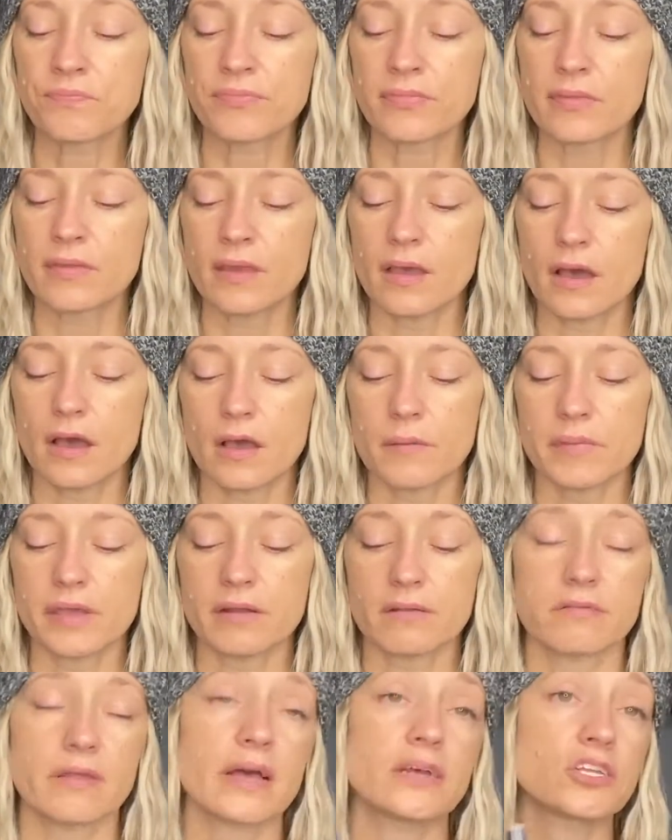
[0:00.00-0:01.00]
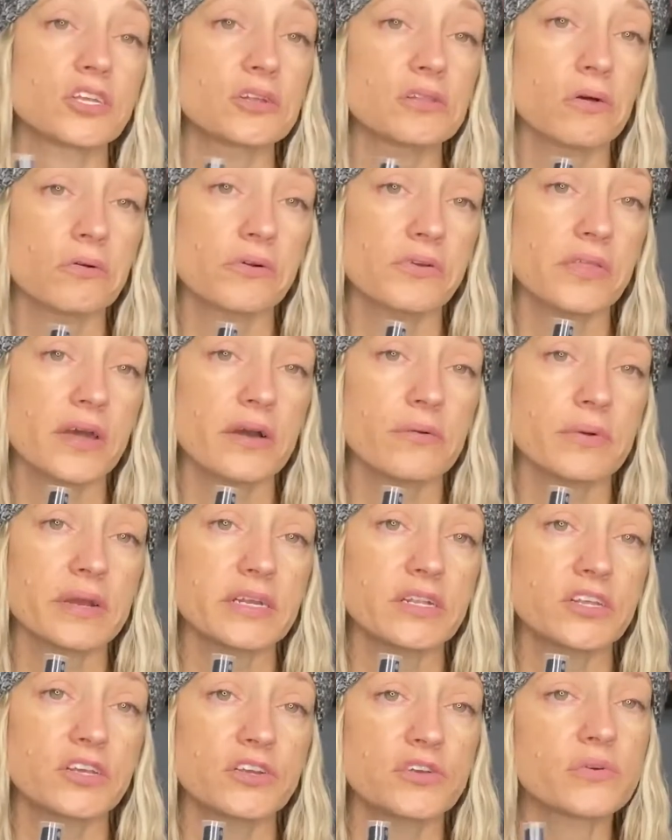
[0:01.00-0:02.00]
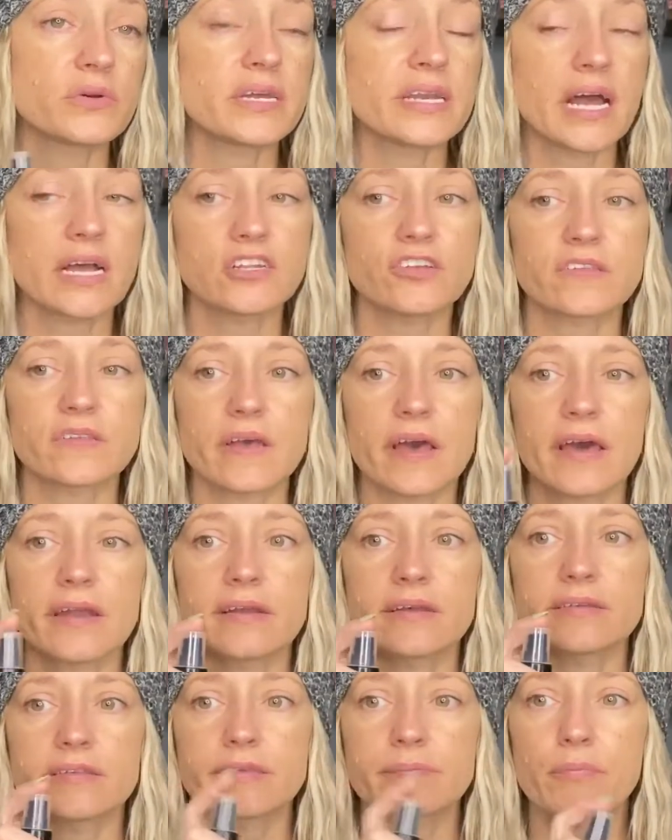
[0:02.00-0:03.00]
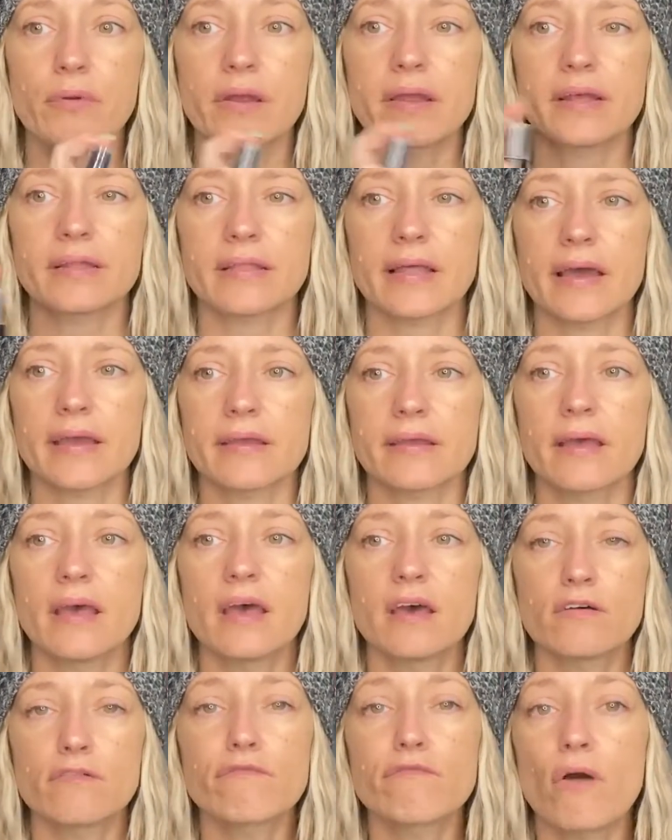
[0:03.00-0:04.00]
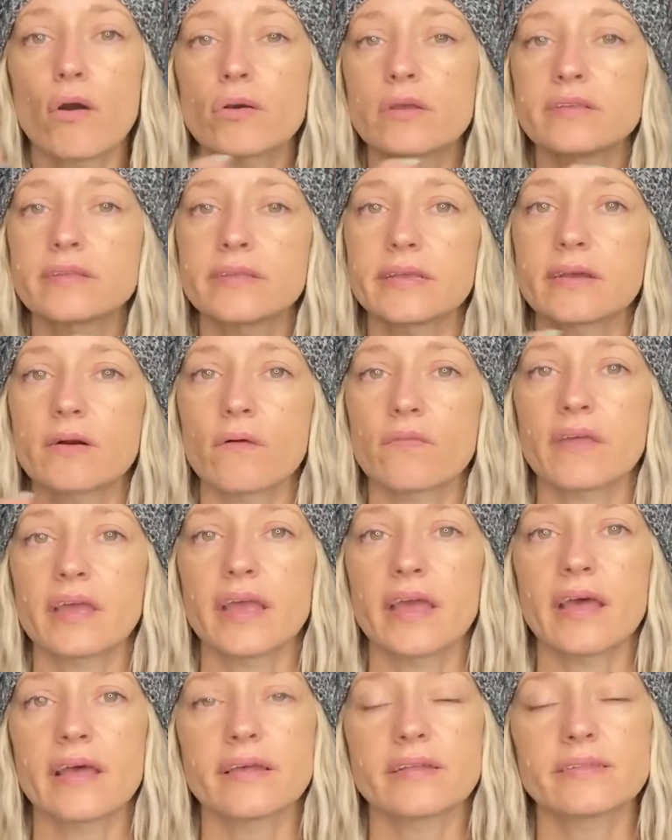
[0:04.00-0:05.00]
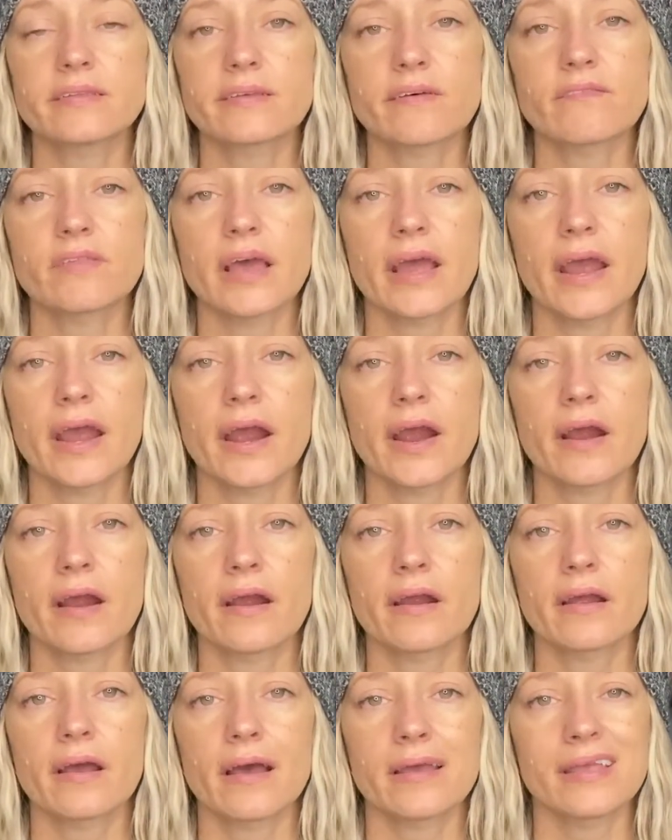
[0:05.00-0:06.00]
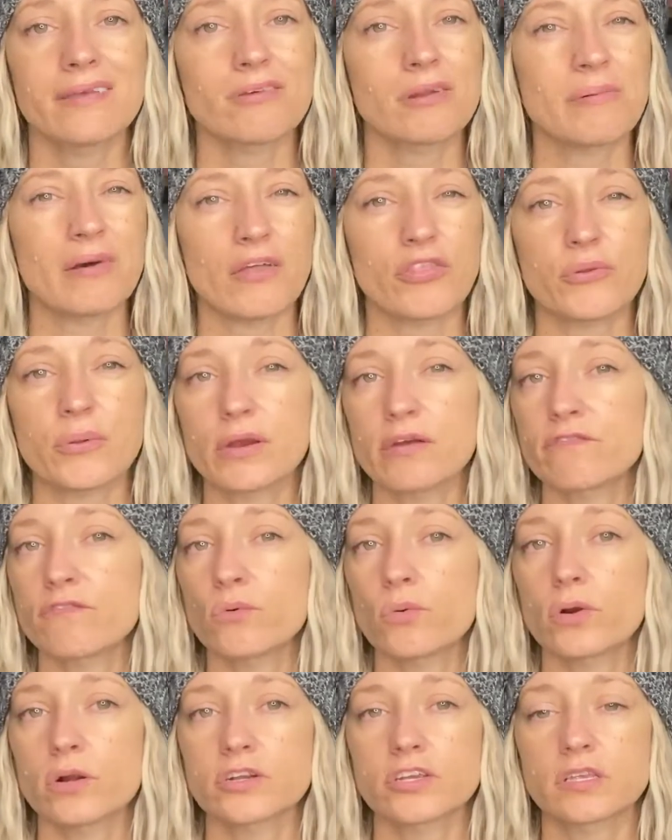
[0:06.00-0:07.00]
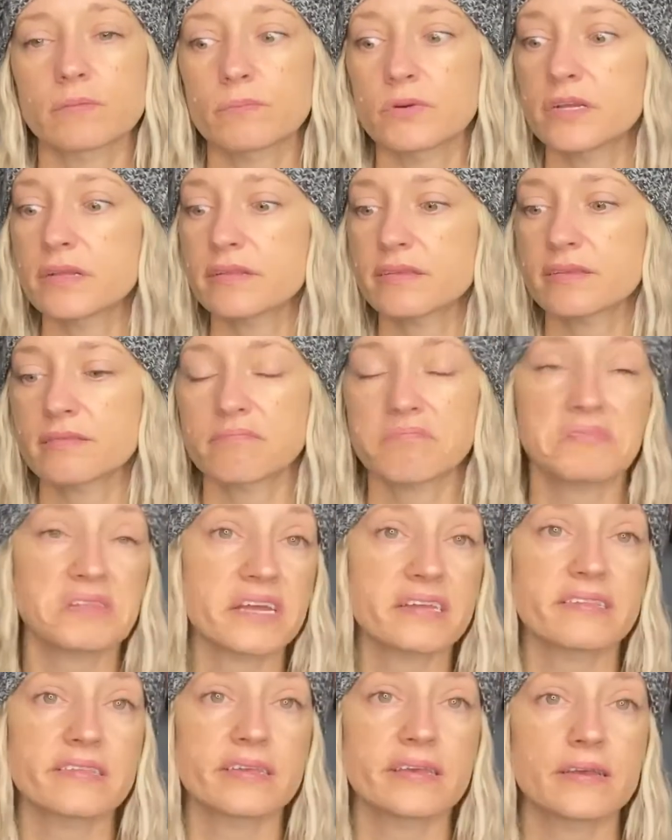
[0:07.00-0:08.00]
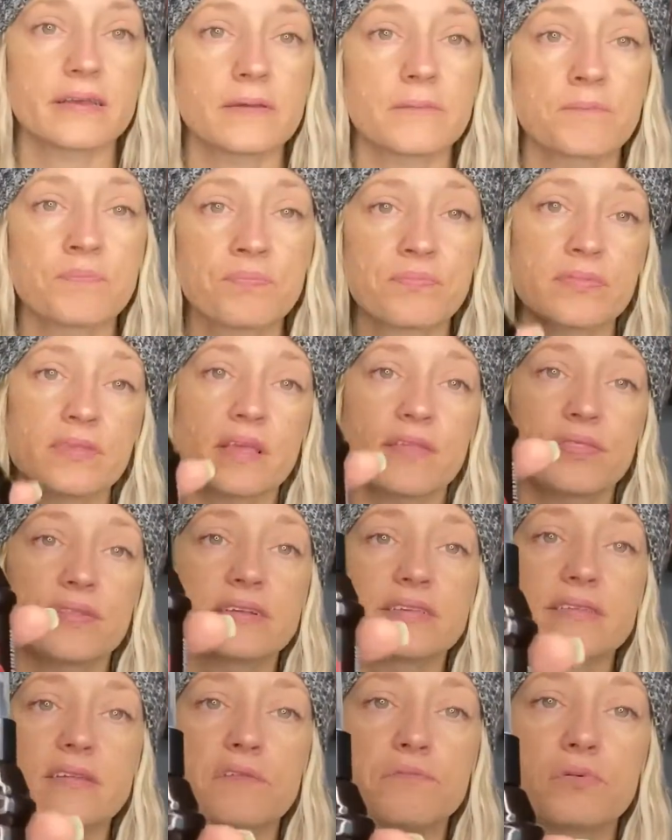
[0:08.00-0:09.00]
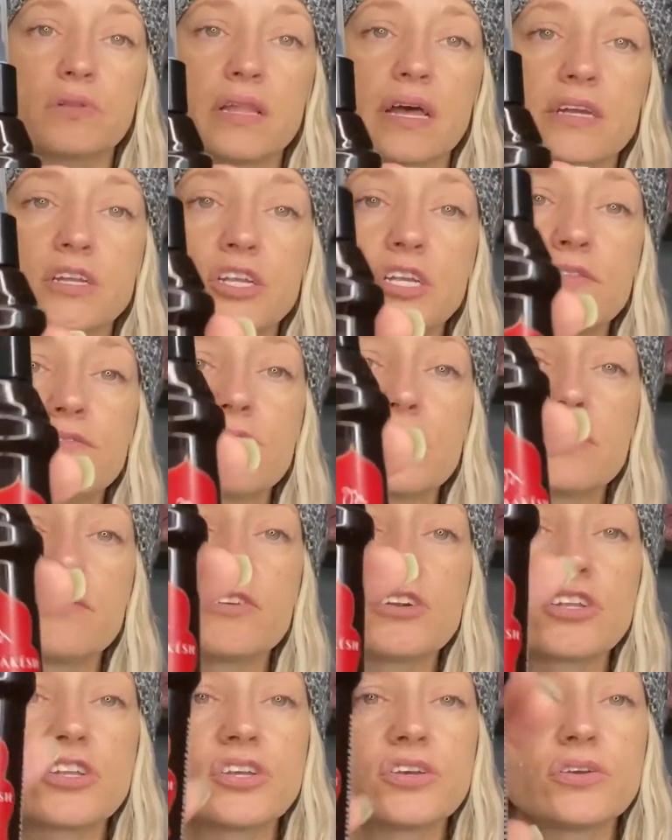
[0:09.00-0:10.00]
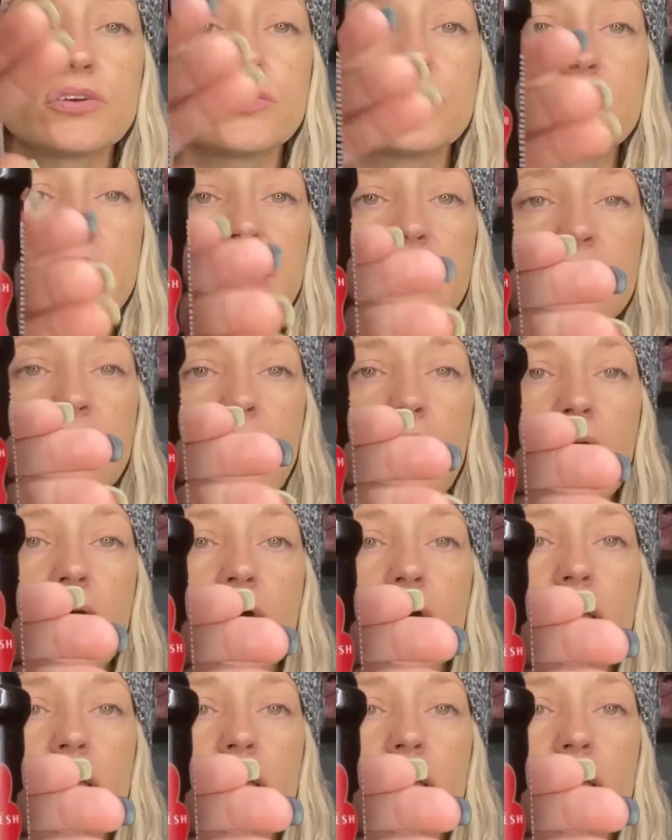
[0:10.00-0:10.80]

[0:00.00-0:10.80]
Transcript: It'll last you longer that way too. And I just kind of spray it, like focusing on the ends of the hair. I give it about 3 or 4 spritz. That's it. This stuff will last you forever too, and I